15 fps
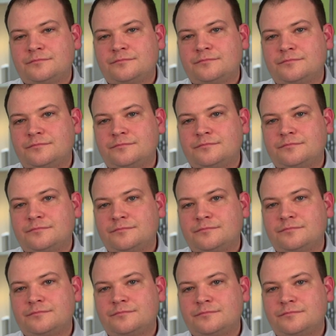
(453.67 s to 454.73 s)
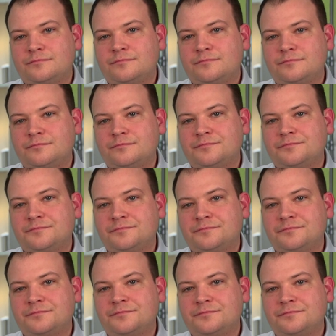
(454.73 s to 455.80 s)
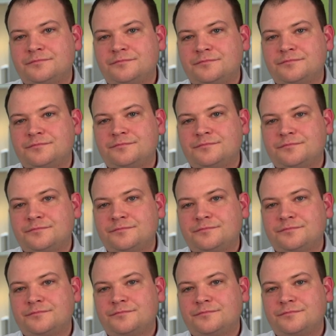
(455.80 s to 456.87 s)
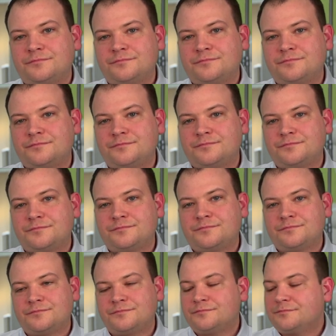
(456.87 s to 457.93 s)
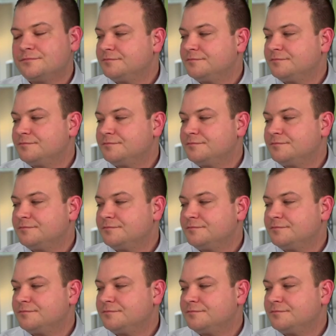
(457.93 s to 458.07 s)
No words are spoken by the person on screen.